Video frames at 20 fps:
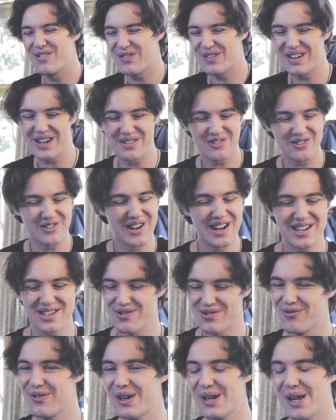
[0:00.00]
with another
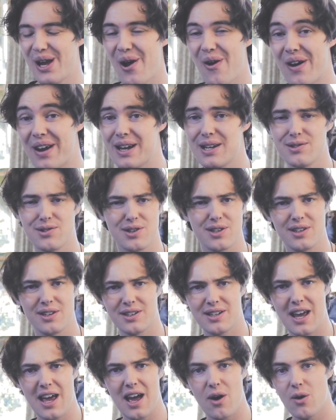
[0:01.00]
reaction video, and as you can
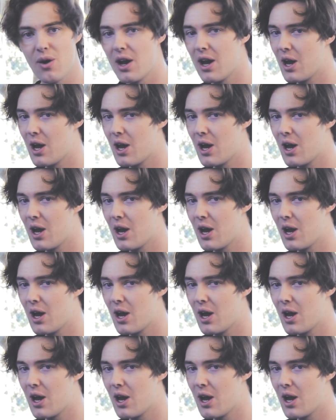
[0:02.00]
tell,